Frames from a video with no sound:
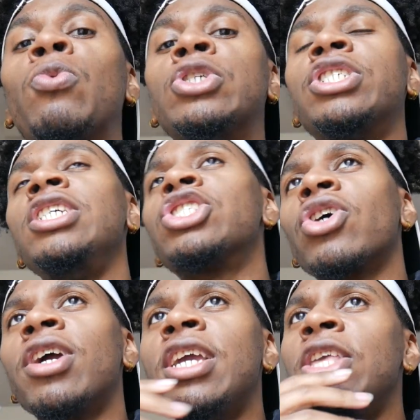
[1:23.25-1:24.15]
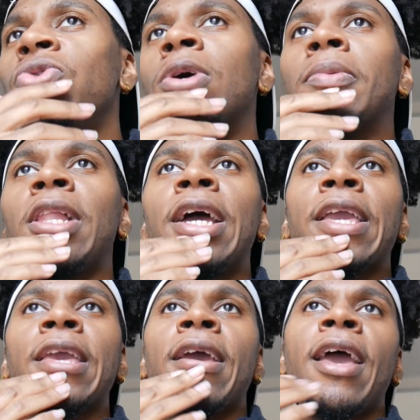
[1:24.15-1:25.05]
When she start hitting you up
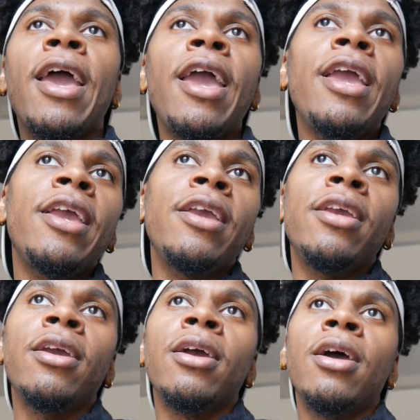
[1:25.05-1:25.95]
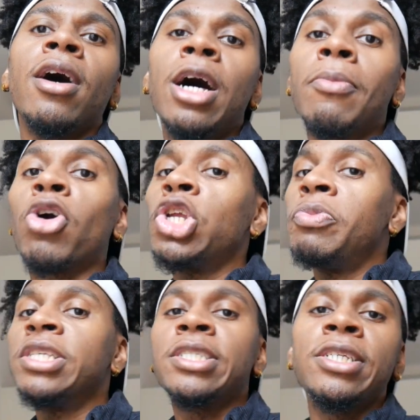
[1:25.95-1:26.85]
like, hey, um, are you
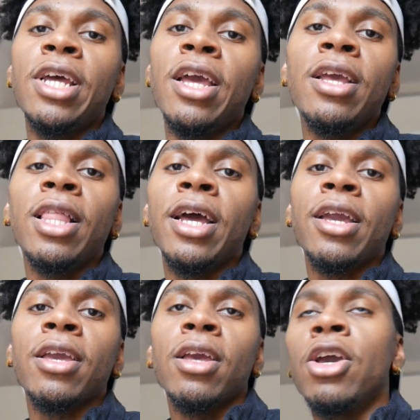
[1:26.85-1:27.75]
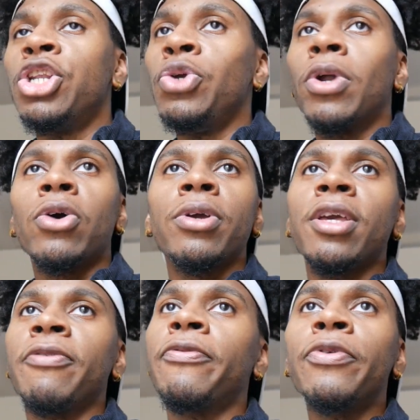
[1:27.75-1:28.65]
busy today? Like, do you want to go
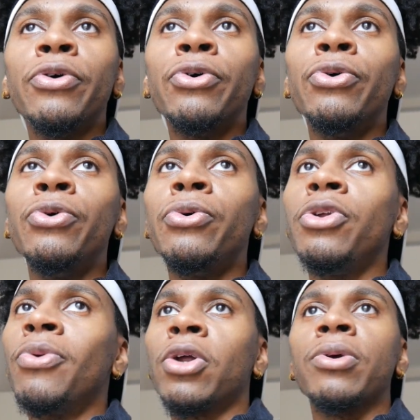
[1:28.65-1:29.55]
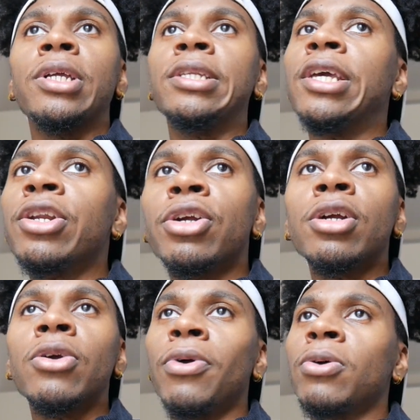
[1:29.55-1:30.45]
get food? Do you want to go get
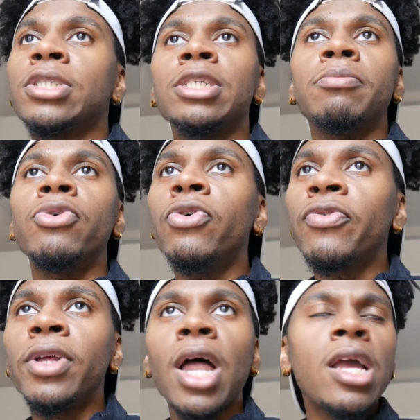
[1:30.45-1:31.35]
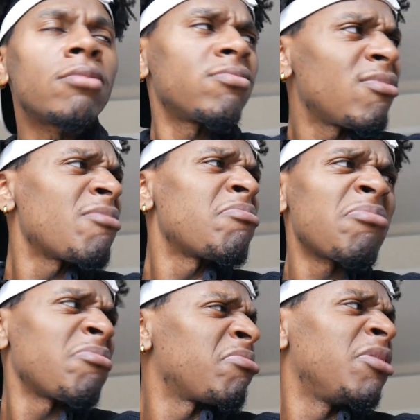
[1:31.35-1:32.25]
dinner? You want to go see a movie? Like,
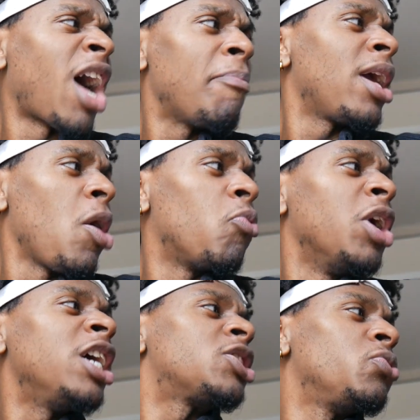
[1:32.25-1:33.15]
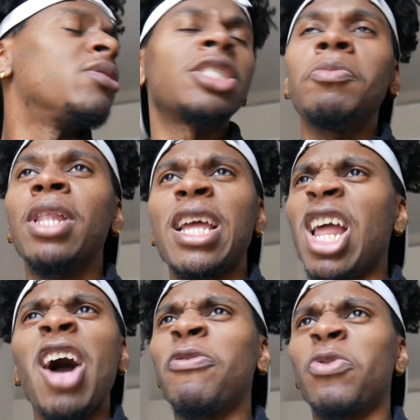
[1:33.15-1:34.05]
mm, I mean, I was doing something, but like,
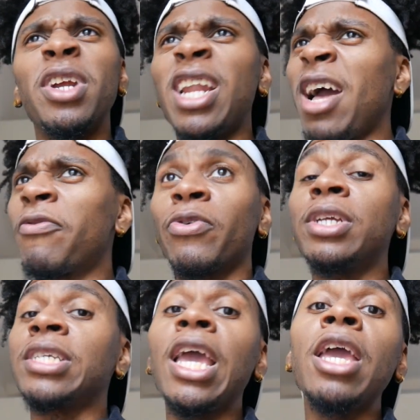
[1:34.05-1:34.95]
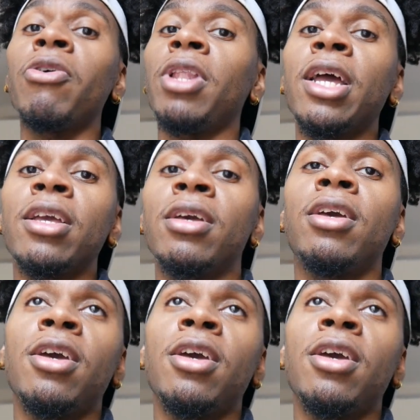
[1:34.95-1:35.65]
now nah, I'm free now. I'm free as hell. Like,